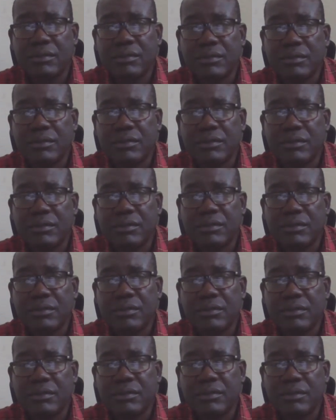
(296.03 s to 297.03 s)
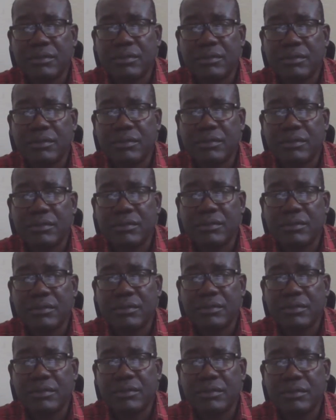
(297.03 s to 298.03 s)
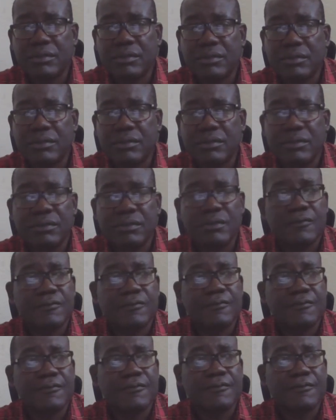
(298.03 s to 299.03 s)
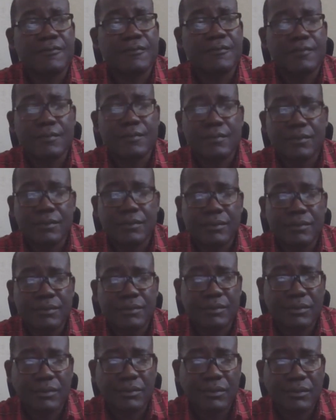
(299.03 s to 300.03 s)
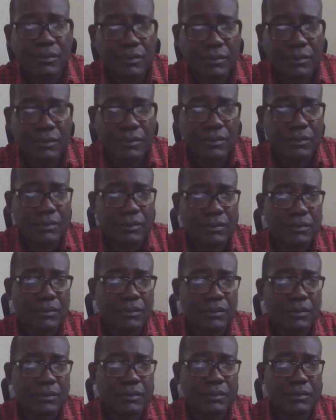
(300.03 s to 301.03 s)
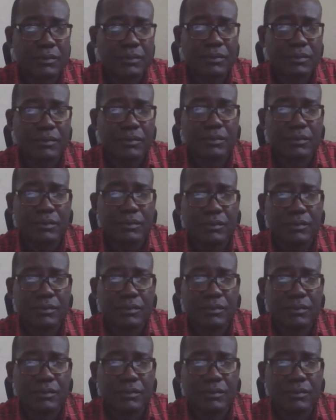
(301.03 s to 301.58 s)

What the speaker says: (silent)